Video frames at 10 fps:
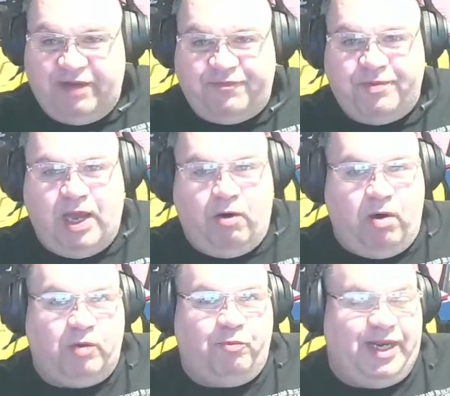from
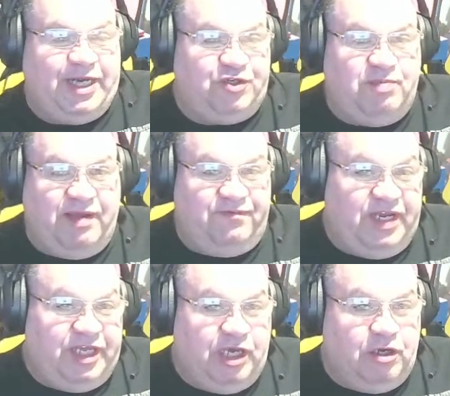now on when I do my
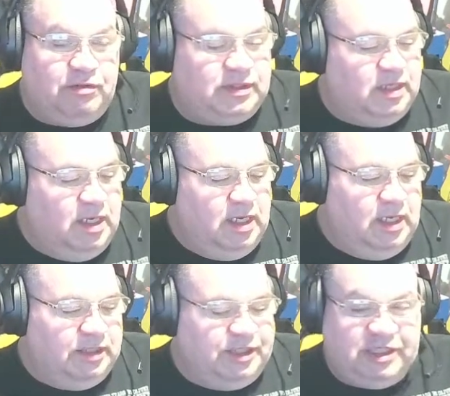videos,
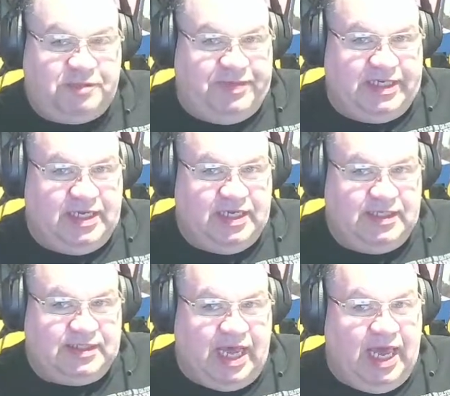just
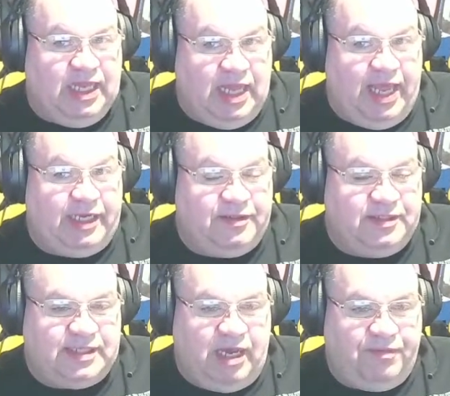because I like
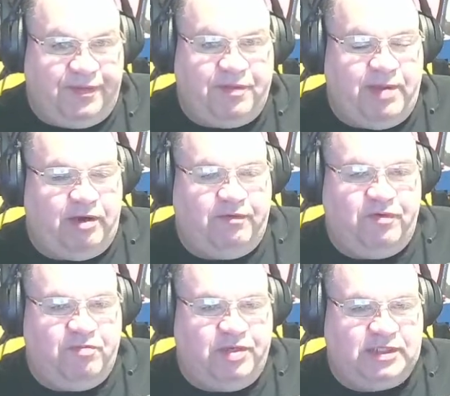the sound that the
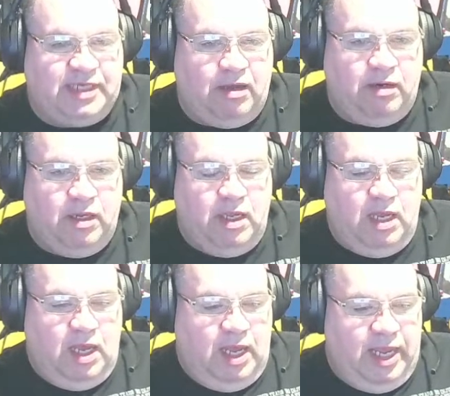microphone puts out.
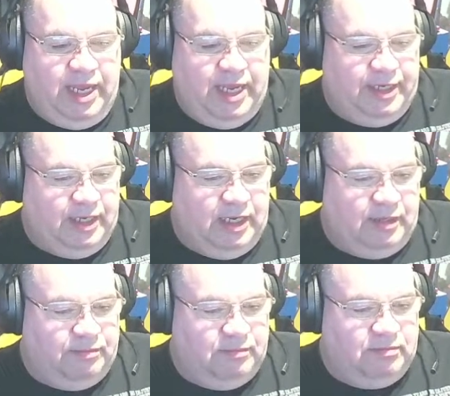And
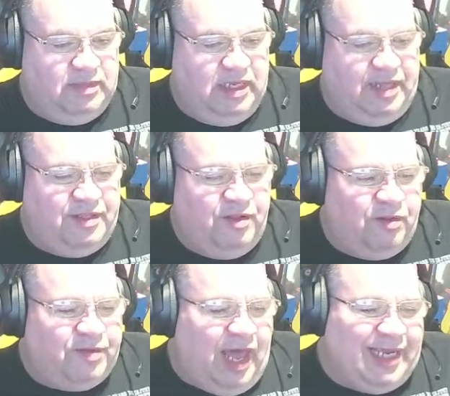you
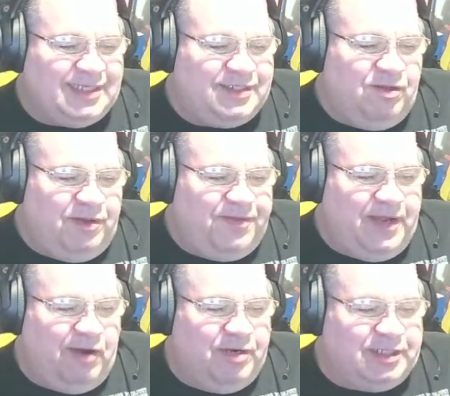know, I guess the only
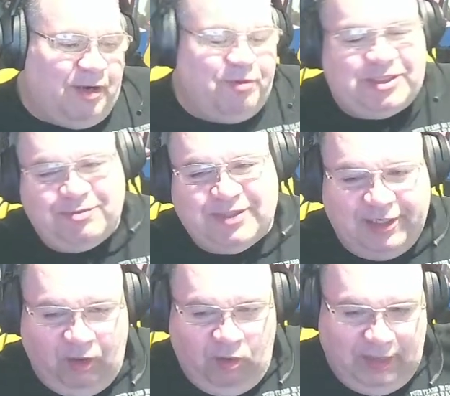thing I wish it was a
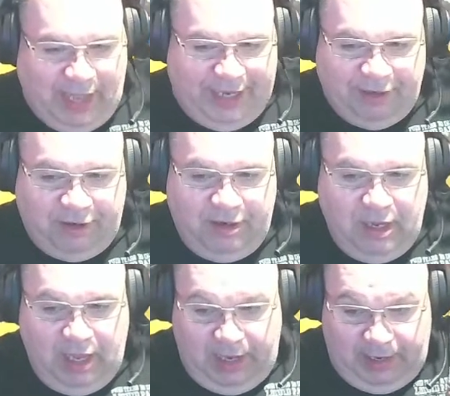little lighter,
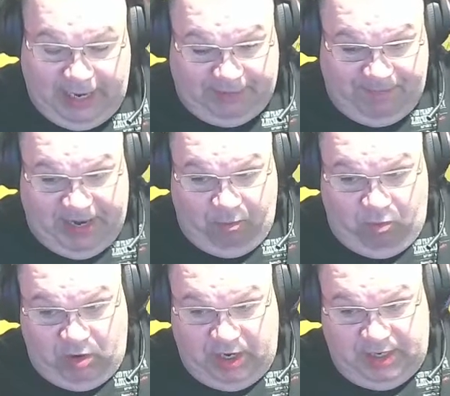like my
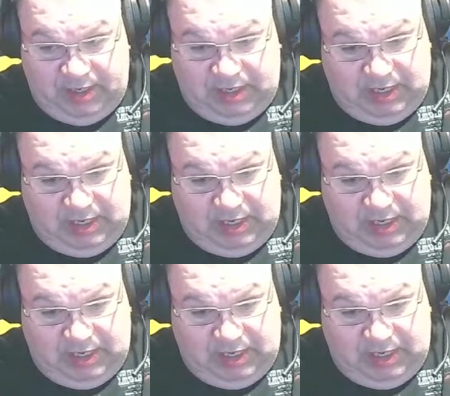one